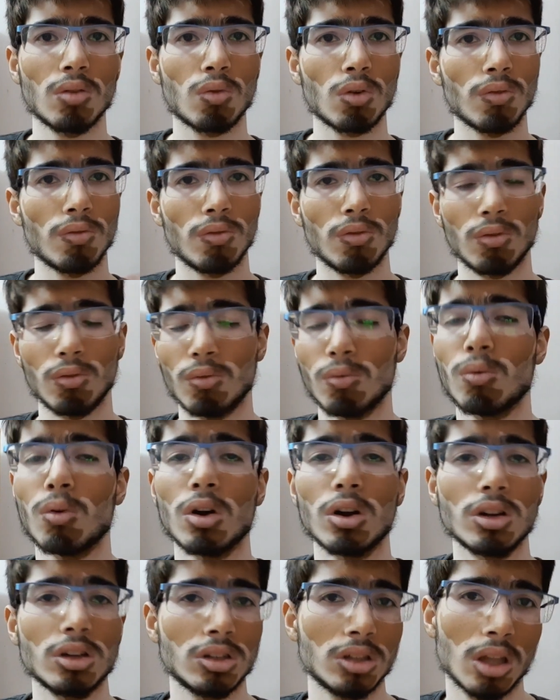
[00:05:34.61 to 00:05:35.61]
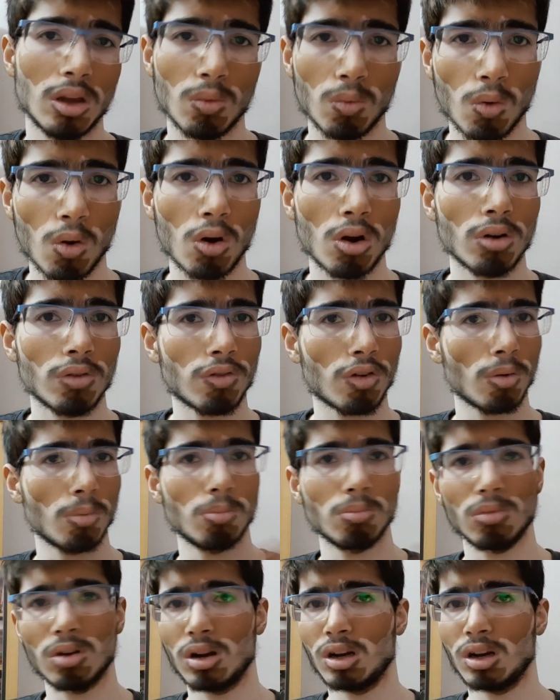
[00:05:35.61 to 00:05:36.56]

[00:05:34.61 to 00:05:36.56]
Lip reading: what they want from